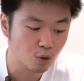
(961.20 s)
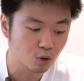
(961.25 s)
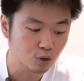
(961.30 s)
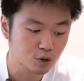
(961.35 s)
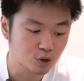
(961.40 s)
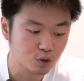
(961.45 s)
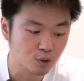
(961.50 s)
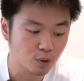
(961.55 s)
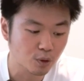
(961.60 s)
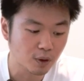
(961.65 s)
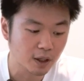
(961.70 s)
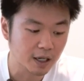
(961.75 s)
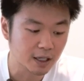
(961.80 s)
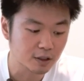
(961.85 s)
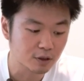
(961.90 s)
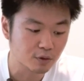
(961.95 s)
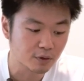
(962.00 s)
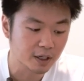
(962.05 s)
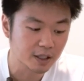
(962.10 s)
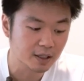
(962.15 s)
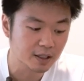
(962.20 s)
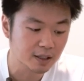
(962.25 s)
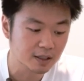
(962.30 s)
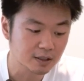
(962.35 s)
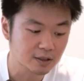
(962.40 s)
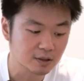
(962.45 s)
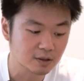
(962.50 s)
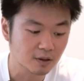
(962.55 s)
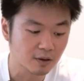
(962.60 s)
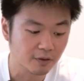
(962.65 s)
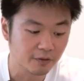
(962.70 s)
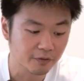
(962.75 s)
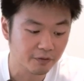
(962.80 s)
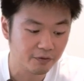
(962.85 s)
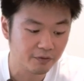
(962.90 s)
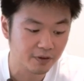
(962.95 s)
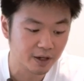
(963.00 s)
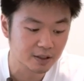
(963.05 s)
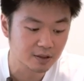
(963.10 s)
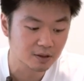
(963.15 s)
osteoarthritis of
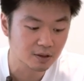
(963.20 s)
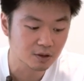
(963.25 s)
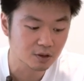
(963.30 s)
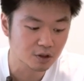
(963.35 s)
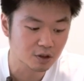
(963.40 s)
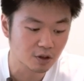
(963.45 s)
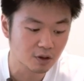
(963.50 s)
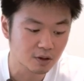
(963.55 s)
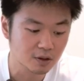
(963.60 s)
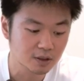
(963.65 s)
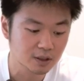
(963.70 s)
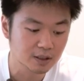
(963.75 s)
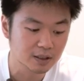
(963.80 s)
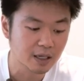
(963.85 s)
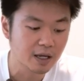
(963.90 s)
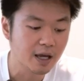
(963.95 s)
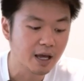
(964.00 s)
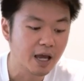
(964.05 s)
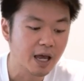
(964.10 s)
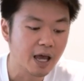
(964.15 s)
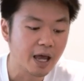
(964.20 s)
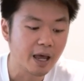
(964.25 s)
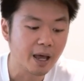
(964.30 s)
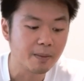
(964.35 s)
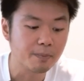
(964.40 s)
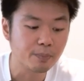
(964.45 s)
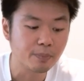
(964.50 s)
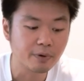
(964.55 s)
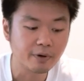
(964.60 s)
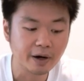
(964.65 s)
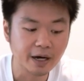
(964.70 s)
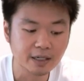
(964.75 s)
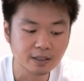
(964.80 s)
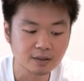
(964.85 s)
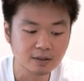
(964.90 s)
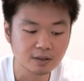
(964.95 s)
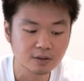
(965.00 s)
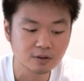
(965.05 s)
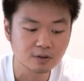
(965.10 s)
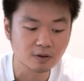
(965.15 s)
facet joints and
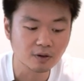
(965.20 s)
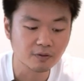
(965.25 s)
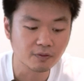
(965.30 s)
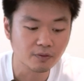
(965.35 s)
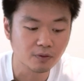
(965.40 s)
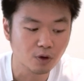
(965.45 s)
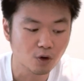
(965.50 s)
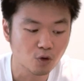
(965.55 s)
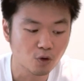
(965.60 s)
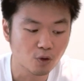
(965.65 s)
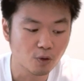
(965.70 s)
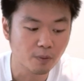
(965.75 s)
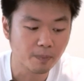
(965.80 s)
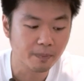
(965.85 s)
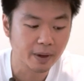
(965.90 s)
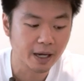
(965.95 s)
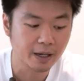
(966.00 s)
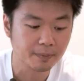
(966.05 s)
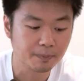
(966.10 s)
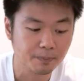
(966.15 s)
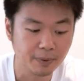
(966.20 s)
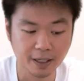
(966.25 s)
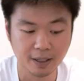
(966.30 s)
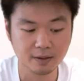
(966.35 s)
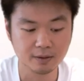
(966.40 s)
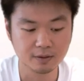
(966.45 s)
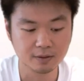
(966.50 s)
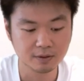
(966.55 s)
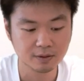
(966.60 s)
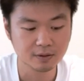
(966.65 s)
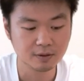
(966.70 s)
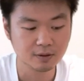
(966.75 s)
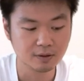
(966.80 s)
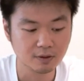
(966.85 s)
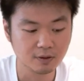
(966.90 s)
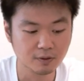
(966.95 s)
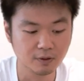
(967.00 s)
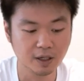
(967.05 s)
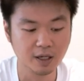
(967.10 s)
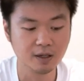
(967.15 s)
presence of low back pain.
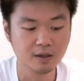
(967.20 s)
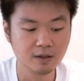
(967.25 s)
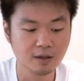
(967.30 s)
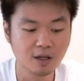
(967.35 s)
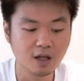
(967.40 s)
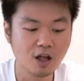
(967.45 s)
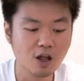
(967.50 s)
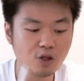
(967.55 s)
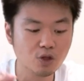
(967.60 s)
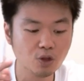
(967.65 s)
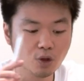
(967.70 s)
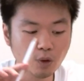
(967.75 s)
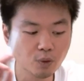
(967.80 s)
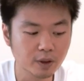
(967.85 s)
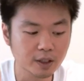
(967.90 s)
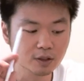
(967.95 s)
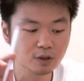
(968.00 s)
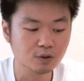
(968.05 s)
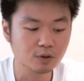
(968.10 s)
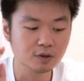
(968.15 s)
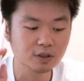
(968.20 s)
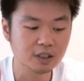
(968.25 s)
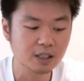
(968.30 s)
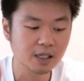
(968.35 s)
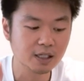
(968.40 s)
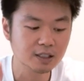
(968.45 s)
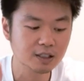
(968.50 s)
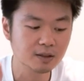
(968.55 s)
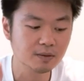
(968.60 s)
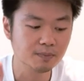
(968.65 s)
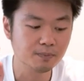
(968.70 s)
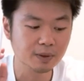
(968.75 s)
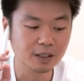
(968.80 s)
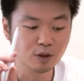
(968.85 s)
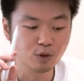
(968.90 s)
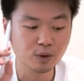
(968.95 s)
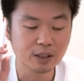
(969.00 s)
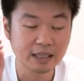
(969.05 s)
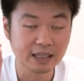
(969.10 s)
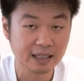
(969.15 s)
Okay? No association
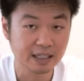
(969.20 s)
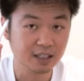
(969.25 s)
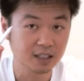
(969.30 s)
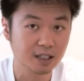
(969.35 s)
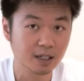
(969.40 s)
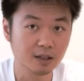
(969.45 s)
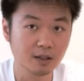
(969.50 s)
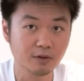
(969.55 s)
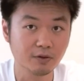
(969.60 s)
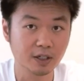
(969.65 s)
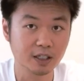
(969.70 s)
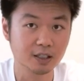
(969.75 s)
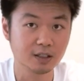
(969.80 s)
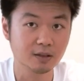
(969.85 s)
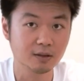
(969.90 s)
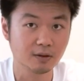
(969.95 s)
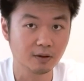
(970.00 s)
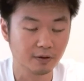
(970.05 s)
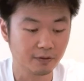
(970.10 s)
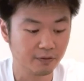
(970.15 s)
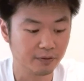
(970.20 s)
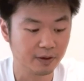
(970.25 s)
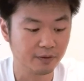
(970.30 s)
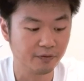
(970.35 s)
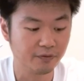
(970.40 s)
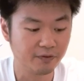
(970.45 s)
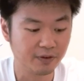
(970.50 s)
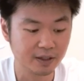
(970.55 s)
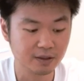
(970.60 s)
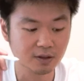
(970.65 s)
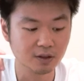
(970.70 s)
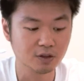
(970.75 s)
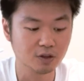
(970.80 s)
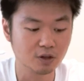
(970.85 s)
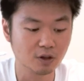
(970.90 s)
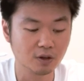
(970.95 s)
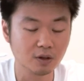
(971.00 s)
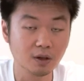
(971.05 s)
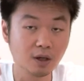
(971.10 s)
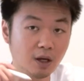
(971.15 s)
between degeneration of the facet
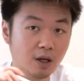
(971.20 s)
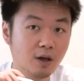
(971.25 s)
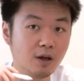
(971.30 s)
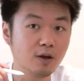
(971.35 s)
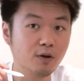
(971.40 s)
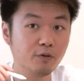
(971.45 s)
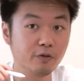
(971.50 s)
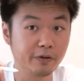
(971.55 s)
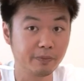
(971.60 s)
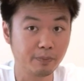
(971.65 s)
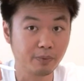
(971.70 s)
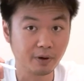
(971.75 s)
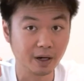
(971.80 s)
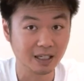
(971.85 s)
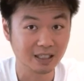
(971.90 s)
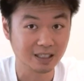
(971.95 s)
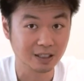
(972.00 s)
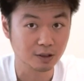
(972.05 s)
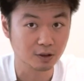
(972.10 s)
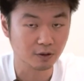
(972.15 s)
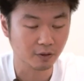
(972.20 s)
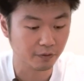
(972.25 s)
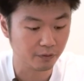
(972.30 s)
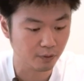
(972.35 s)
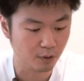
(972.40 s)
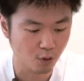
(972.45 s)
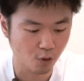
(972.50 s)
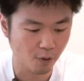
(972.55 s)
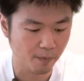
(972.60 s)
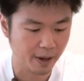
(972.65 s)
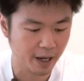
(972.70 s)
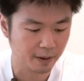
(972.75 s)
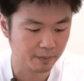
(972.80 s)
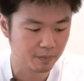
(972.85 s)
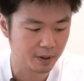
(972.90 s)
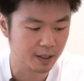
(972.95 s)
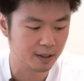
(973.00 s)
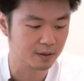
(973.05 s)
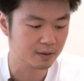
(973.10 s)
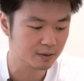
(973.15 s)
joint with presence of low
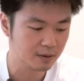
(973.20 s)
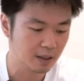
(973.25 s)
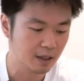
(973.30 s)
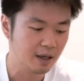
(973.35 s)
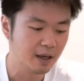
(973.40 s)
back pain.